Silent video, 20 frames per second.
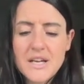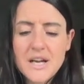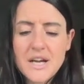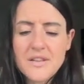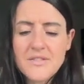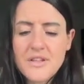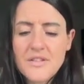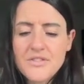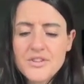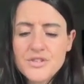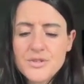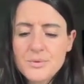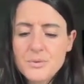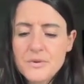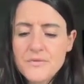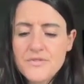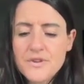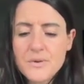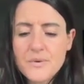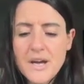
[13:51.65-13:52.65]
and then the two
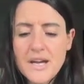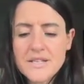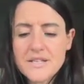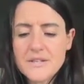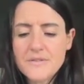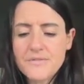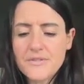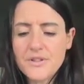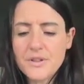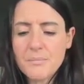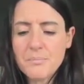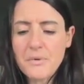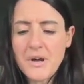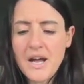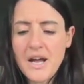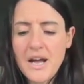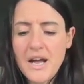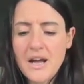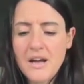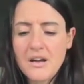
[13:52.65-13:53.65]
of you headed for the
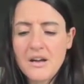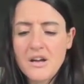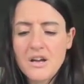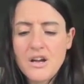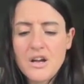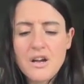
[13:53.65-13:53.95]
bar.